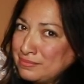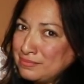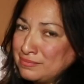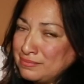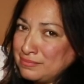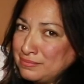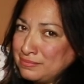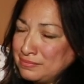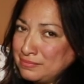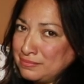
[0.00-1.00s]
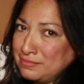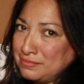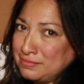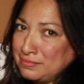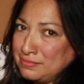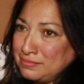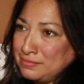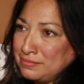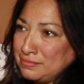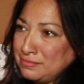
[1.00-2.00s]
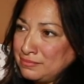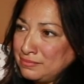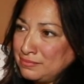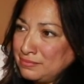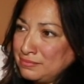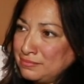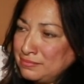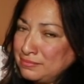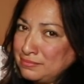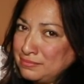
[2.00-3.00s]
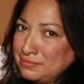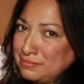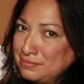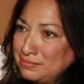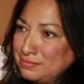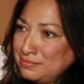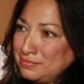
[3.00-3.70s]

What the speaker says: No words are spoken by the person on screen.